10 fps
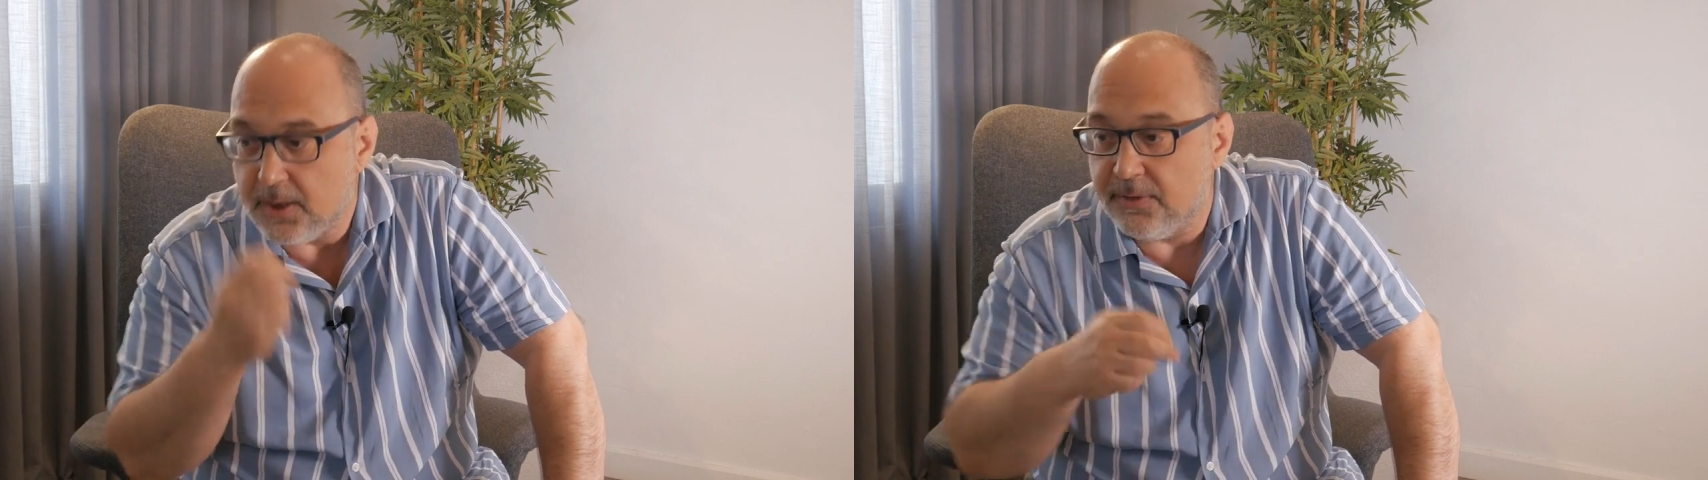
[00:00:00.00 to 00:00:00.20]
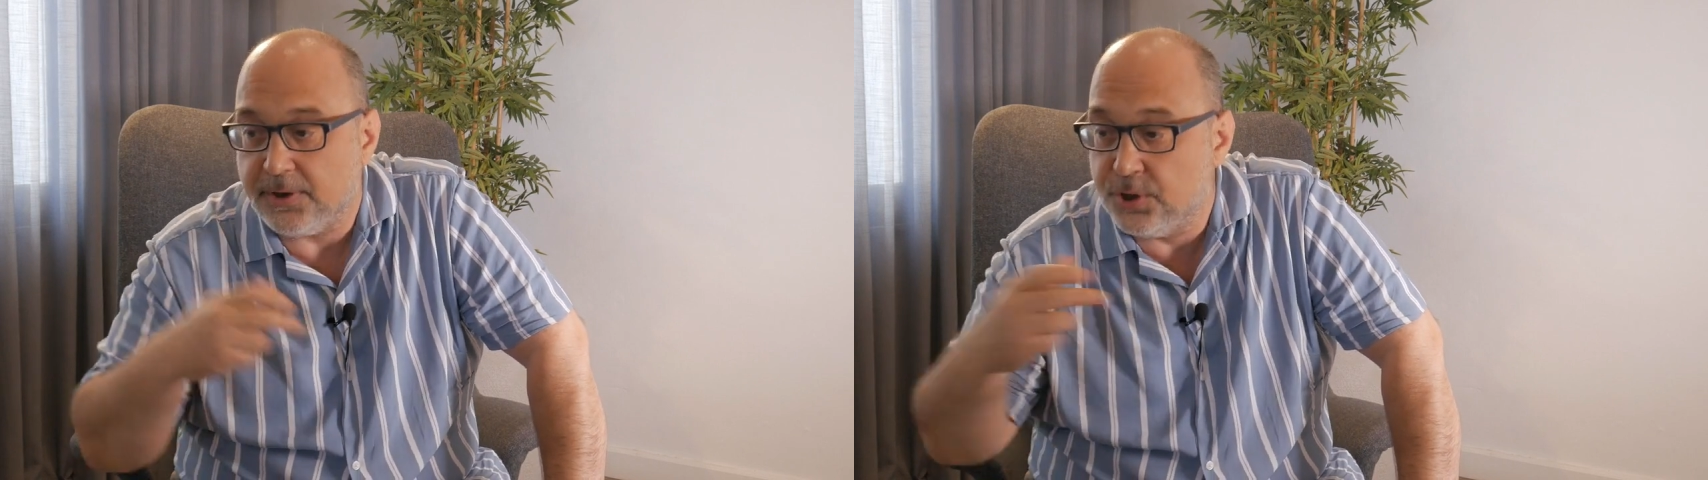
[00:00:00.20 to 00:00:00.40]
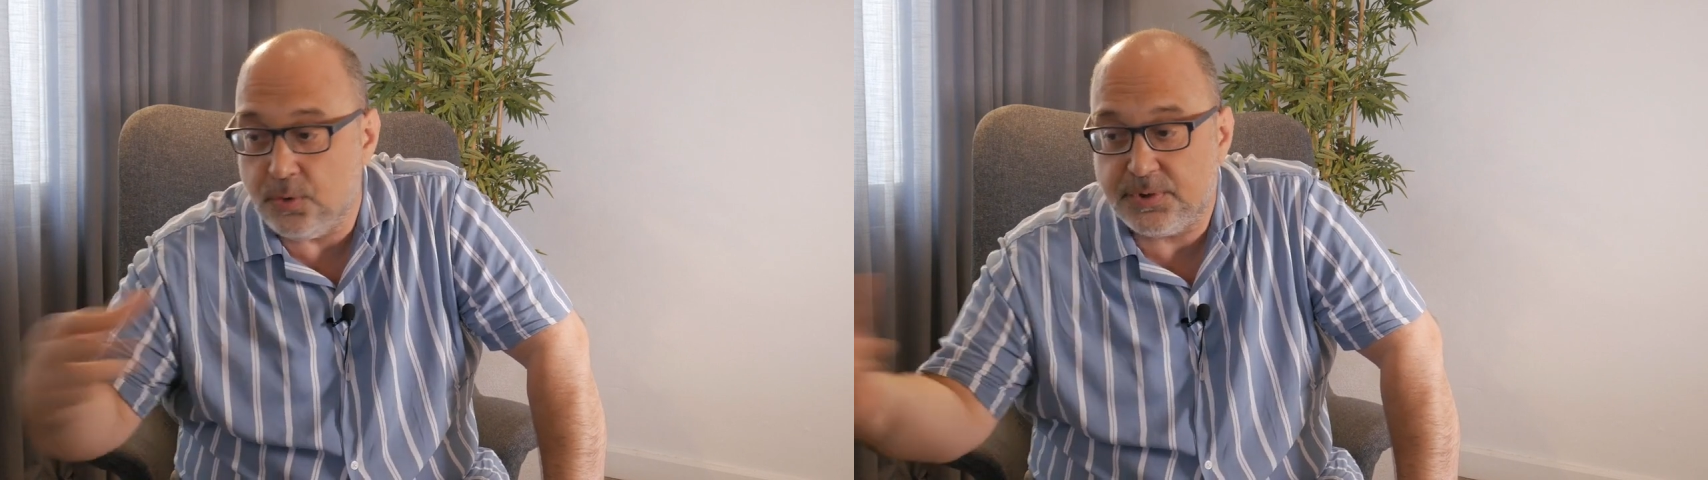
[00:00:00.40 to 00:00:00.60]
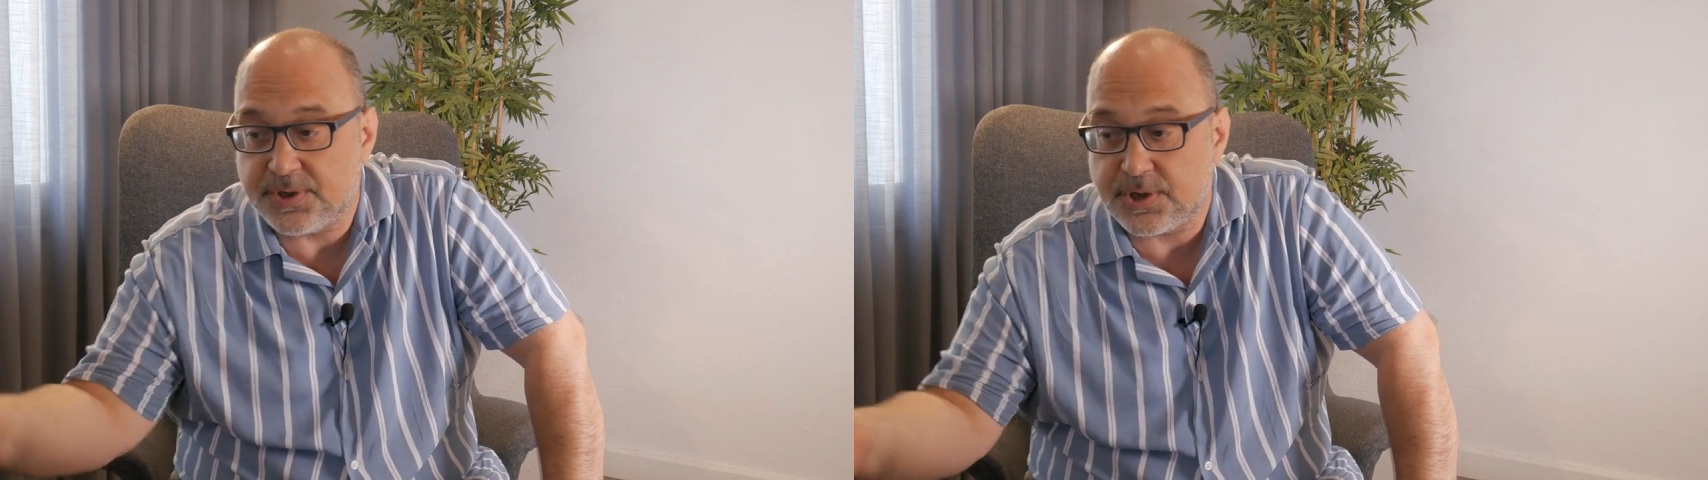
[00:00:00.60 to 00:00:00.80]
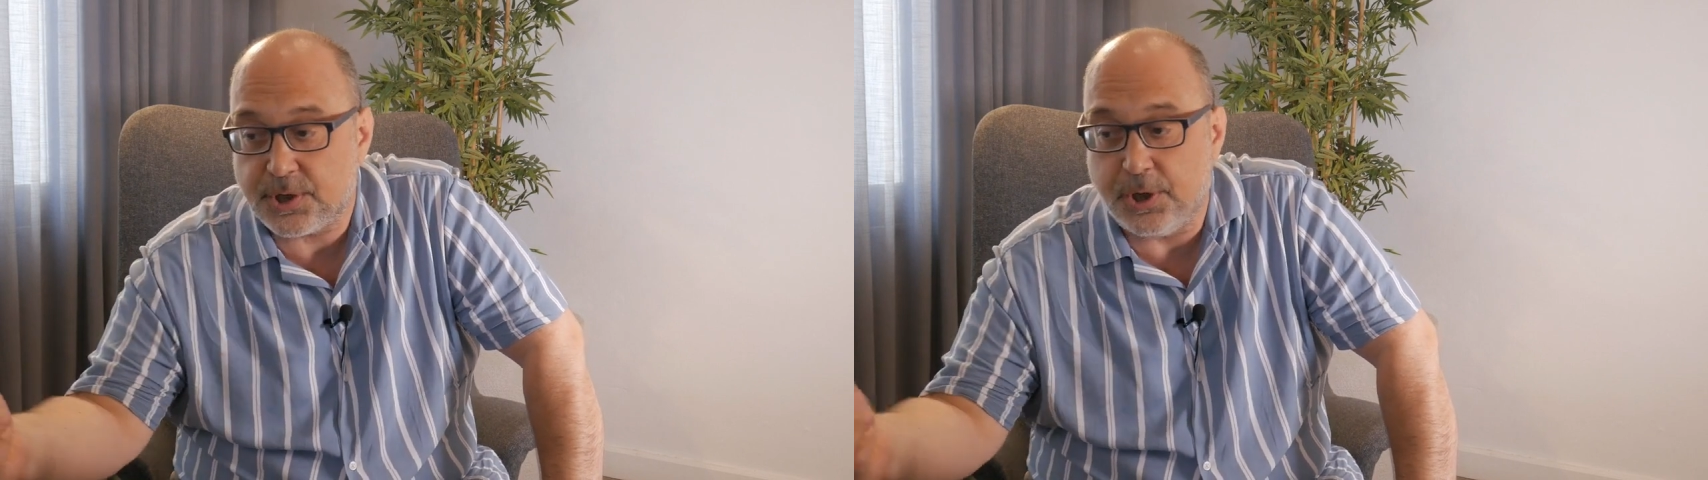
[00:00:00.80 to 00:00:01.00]
that uses
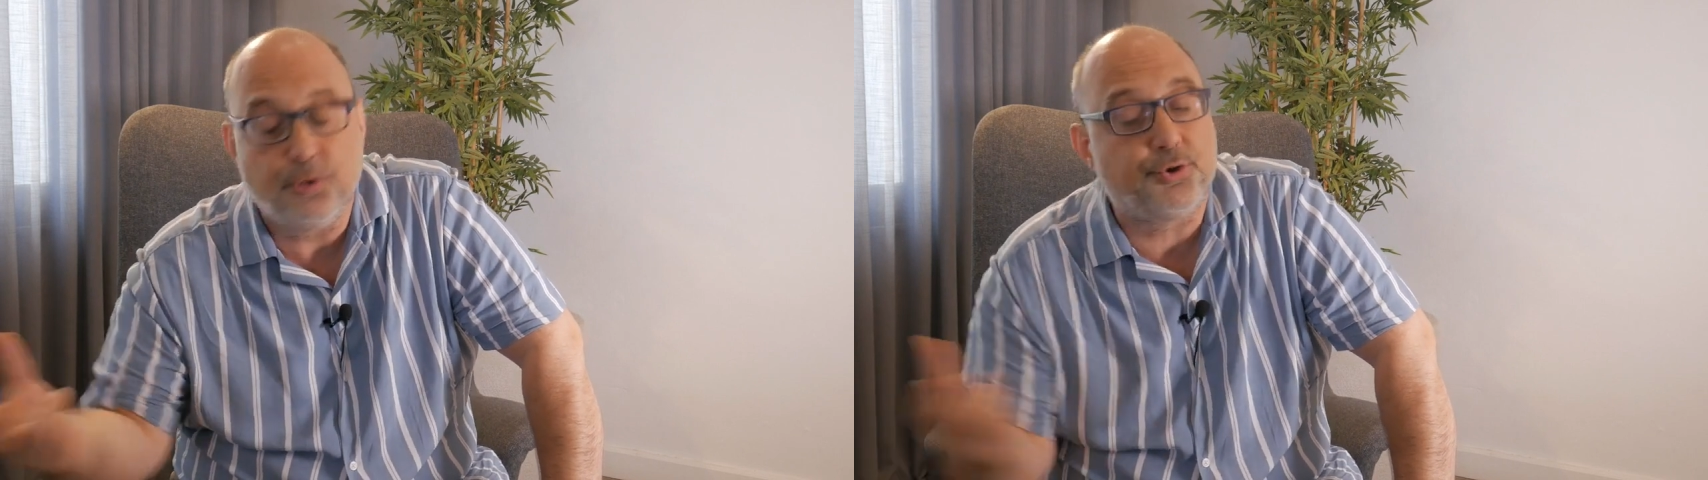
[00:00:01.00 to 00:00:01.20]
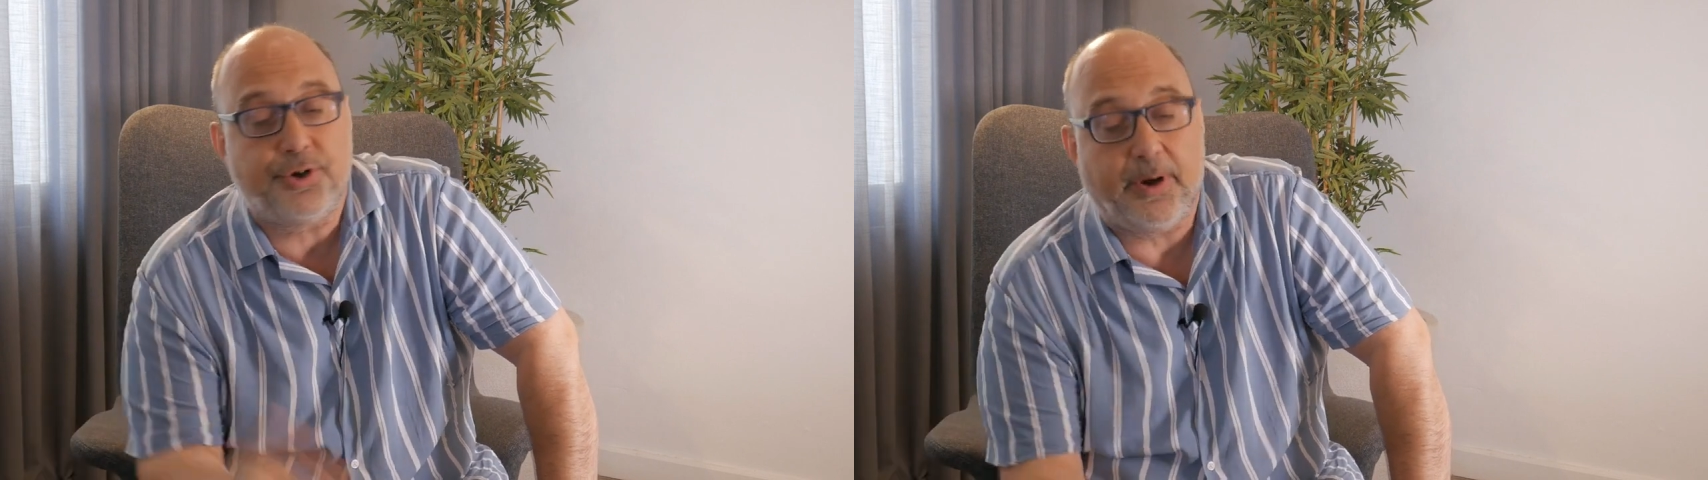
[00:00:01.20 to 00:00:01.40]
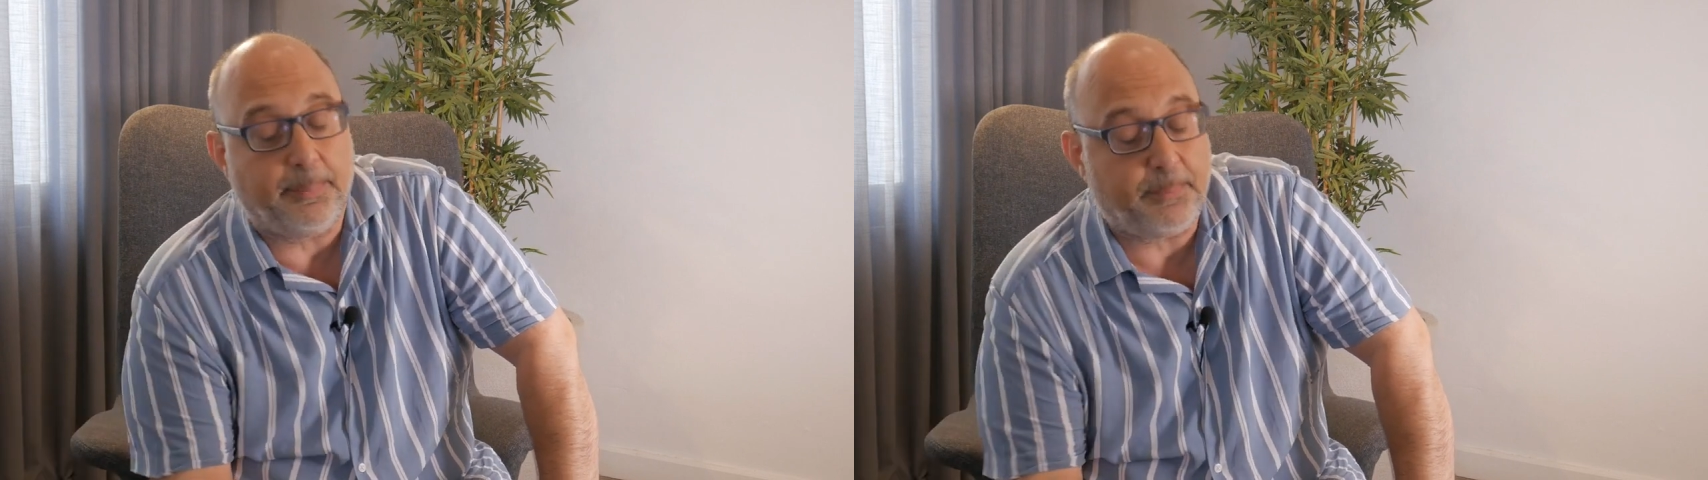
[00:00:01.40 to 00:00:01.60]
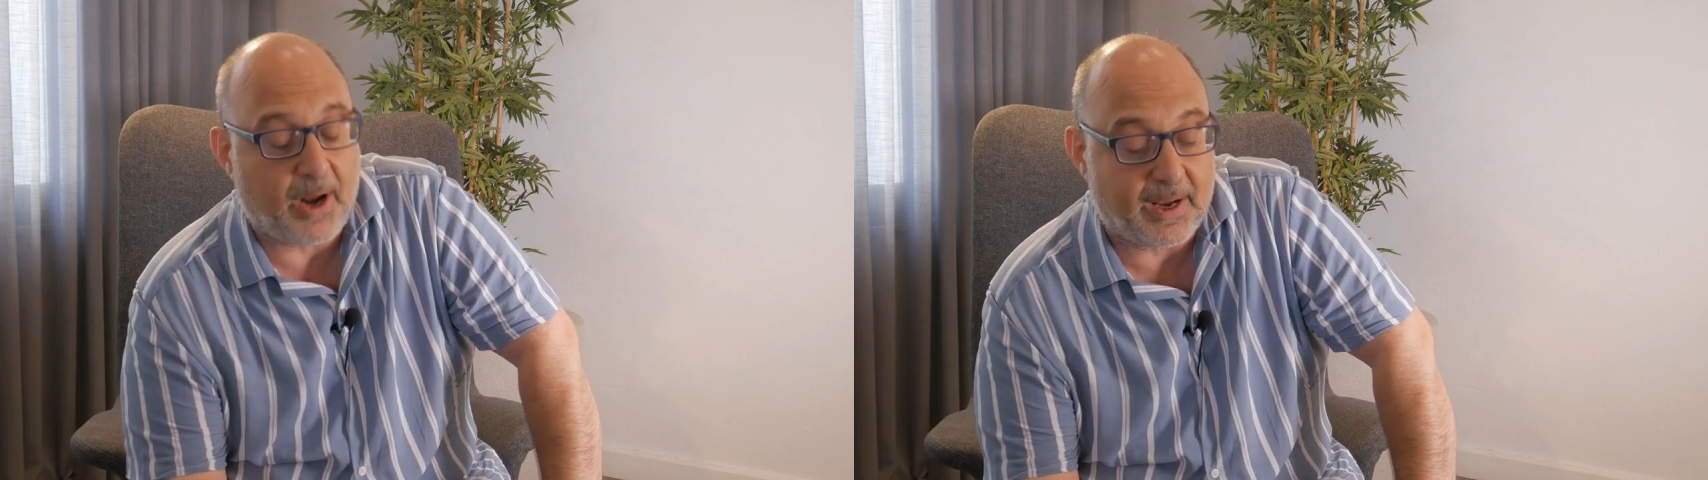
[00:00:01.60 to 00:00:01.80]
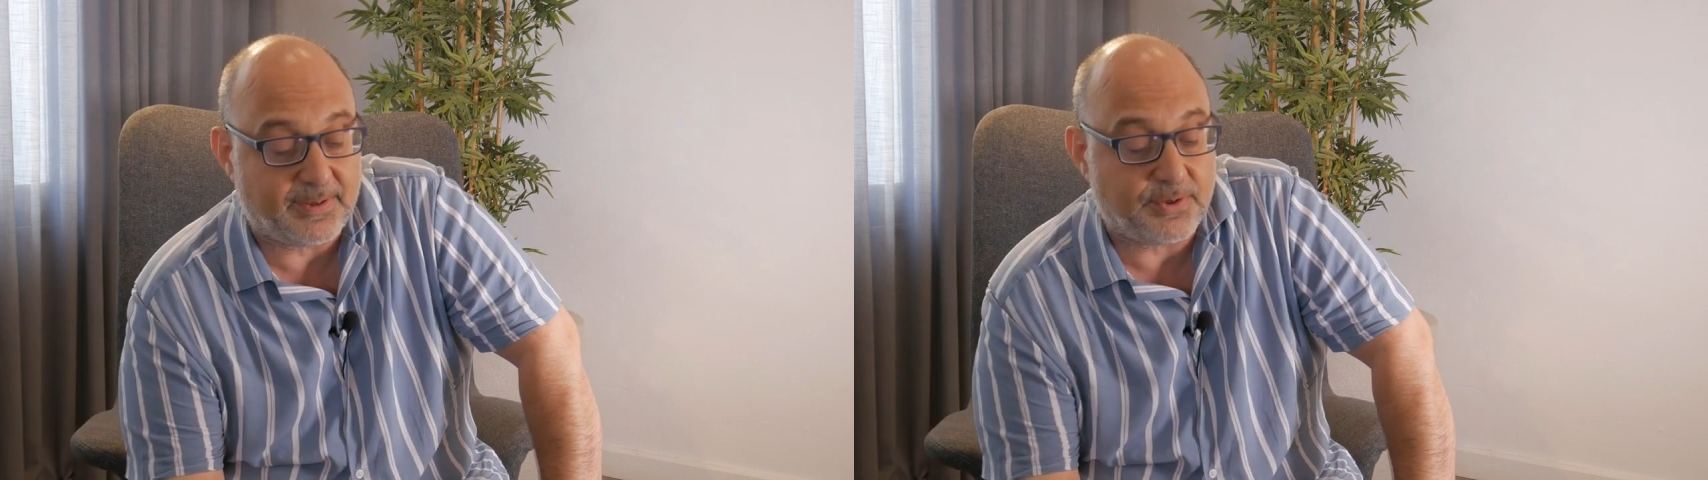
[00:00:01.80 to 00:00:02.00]
exclusionary
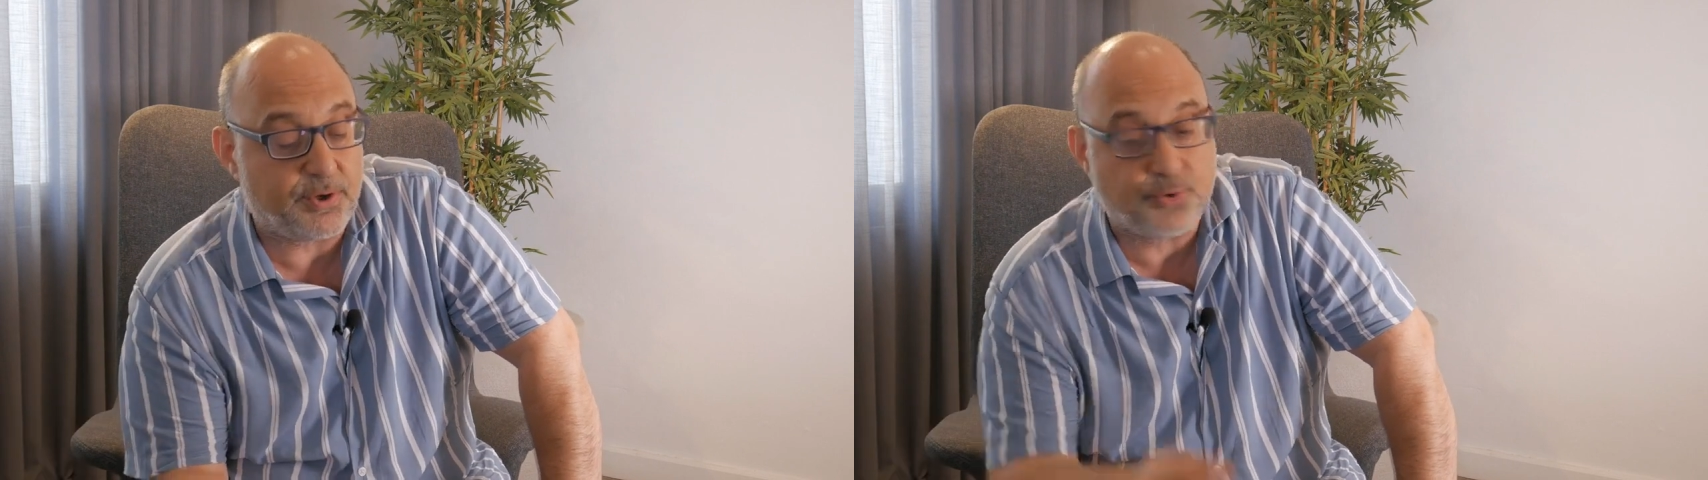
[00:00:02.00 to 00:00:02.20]
practices,